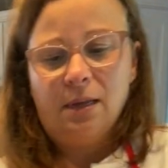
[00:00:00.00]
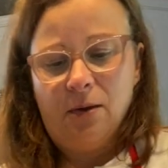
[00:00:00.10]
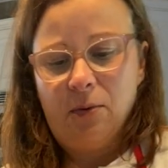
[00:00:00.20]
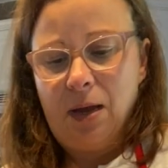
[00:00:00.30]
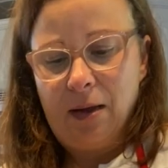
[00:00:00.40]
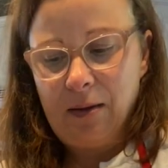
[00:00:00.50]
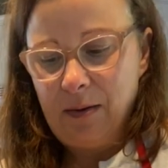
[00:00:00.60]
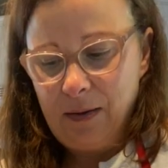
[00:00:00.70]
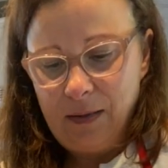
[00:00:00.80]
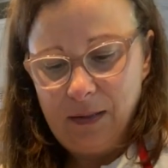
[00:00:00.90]
go. Okay.
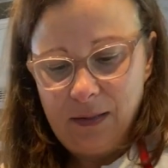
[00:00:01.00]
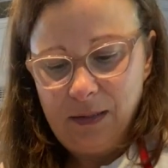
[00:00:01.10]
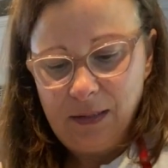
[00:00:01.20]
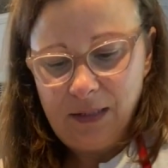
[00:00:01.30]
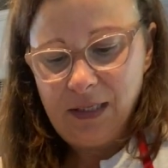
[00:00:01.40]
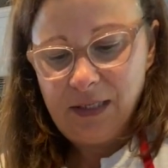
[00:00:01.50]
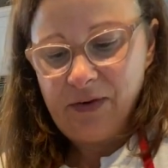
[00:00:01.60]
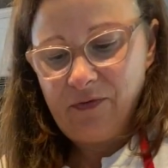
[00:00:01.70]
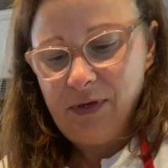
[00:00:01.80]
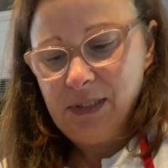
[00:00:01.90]
See the
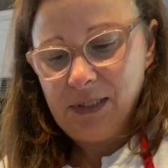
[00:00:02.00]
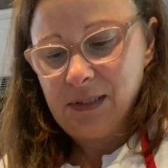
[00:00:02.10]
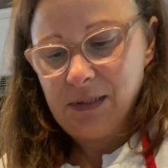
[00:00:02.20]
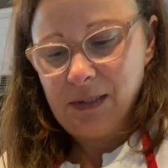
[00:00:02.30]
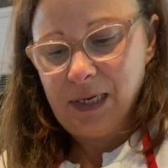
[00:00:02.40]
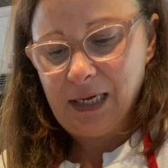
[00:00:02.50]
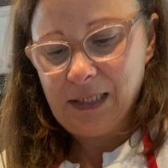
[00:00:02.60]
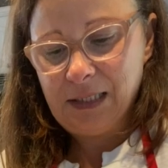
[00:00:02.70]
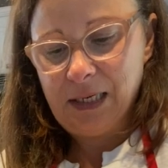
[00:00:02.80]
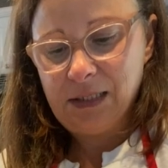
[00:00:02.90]
difference?
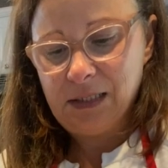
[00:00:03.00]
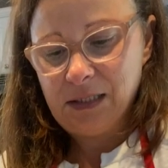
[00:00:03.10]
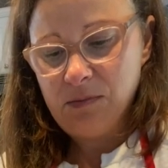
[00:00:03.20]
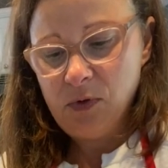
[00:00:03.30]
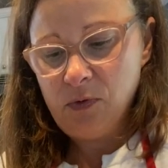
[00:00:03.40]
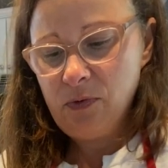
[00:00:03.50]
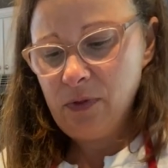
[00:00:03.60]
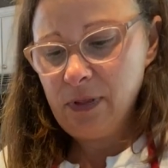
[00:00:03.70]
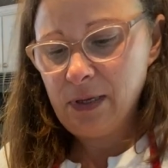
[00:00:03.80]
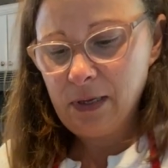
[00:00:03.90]
Nice and smooth.
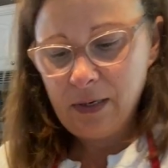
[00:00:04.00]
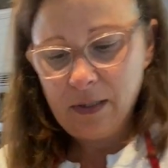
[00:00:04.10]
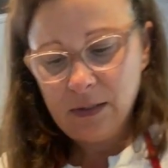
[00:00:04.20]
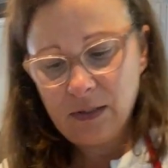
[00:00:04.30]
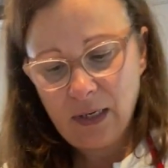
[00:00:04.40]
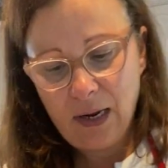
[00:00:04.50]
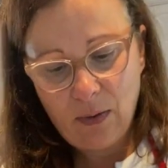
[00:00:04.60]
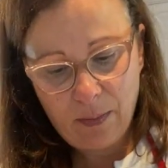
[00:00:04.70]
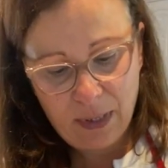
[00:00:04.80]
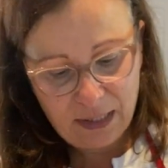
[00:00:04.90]
So now
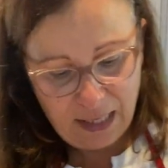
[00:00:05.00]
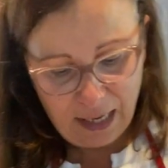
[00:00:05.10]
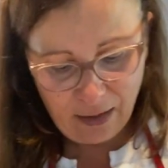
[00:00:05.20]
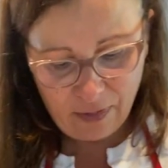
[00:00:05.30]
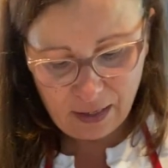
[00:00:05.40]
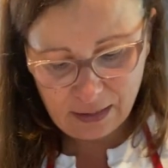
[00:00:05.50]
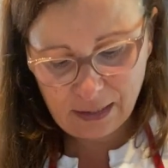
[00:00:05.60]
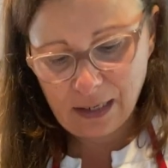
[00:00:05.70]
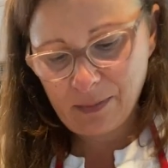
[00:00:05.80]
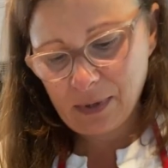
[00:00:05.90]
I'm gonna take this
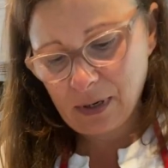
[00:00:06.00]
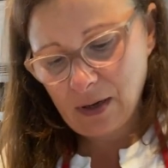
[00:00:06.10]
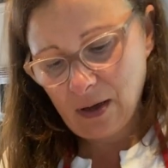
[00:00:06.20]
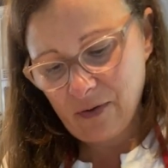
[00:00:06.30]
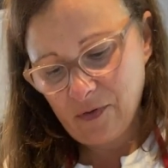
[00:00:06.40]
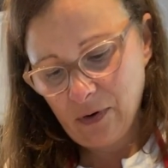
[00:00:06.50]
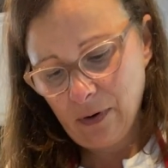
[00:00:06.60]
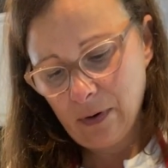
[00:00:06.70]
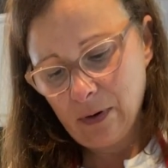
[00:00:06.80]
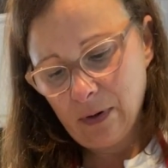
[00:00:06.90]
and I'm gonna cover
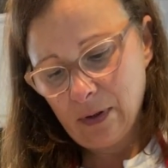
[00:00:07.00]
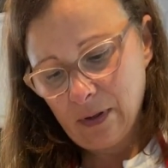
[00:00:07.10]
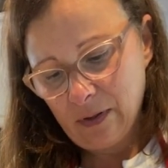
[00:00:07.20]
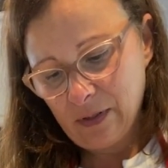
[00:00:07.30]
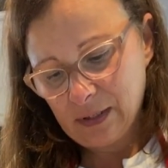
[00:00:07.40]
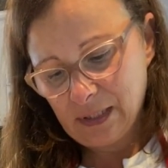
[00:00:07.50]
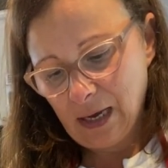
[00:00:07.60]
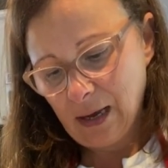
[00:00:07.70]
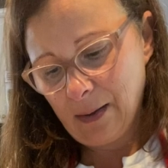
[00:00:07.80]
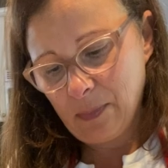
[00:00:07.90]
the
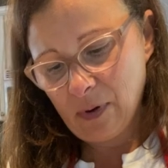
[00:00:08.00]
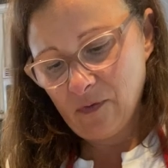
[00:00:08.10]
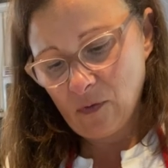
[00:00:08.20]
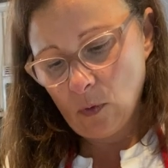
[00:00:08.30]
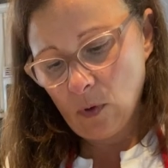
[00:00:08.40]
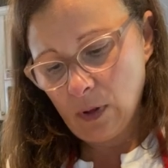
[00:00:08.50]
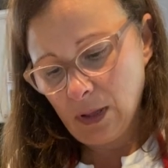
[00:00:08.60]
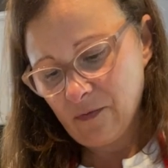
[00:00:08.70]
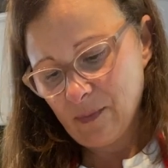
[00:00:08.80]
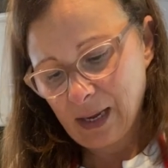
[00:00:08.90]
top of all
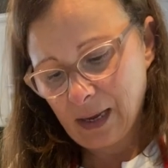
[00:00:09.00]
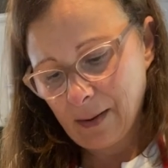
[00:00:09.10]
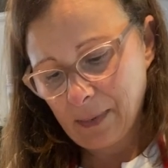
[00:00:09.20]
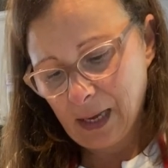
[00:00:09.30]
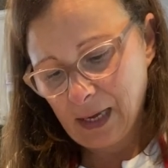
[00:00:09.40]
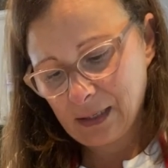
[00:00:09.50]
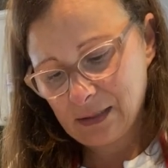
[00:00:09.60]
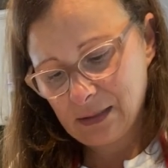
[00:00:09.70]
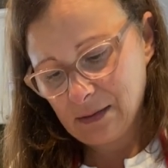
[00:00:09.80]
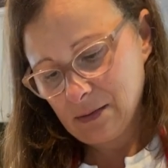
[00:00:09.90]
of my
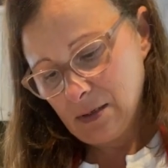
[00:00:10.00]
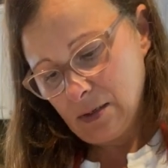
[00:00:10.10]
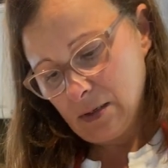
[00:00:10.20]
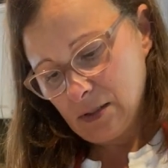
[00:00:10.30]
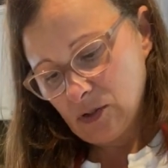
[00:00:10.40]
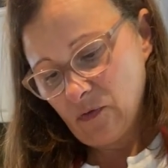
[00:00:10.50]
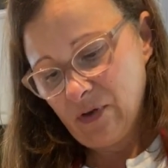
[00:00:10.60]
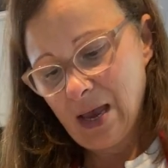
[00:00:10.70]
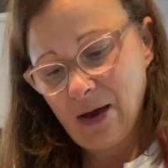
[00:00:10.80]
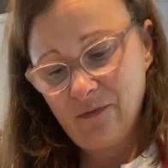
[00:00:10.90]
cupcakes. So if
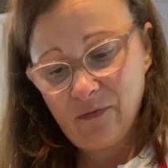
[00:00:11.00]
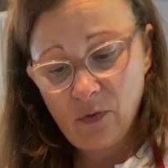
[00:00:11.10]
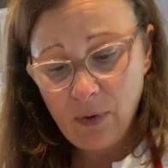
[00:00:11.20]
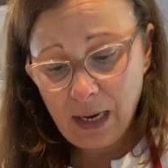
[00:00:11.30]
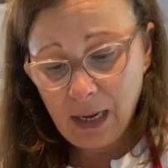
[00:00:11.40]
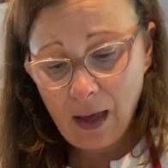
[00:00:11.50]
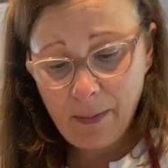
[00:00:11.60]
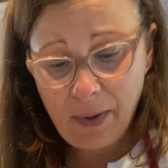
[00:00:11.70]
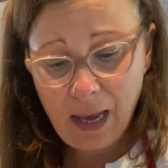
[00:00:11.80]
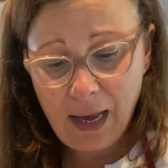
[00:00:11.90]
you have 3
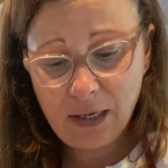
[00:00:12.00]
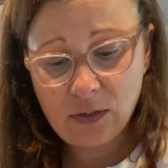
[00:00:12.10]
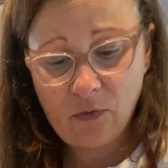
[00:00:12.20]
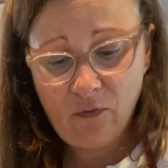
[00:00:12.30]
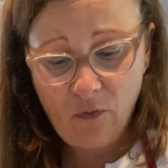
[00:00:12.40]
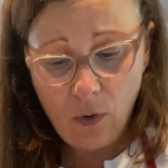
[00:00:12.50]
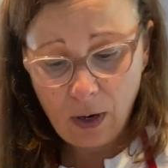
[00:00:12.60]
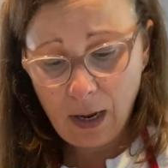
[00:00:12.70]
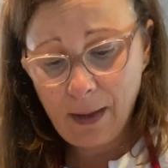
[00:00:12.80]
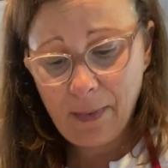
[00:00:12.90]
cupcakes or
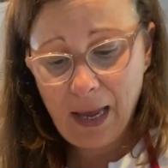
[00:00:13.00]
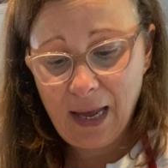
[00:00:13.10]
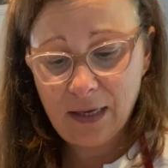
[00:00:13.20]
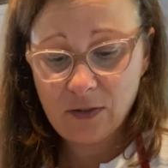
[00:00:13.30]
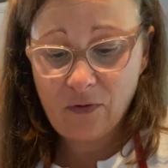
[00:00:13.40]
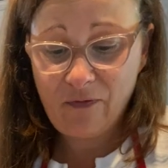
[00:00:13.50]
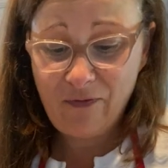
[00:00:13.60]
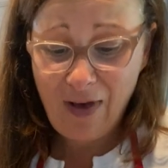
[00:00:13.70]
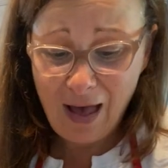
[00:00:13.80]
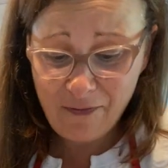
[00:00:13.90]
4 cupcakes or
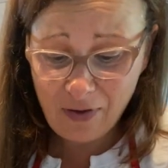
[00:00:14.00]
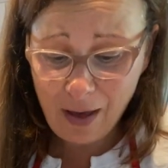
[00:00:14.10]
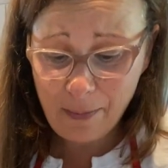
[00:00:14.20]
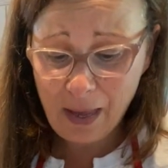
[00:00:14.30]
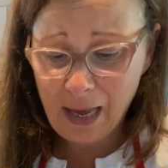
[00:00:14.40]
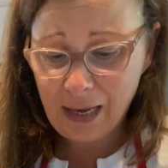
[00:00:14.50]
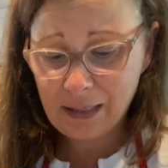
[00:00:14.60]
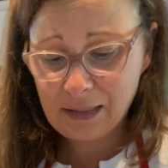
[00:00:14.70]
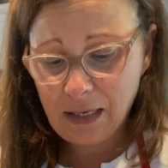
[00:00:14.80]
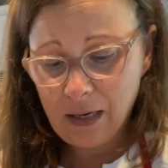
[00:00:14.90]
5
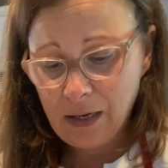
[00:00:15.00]
cupcakes,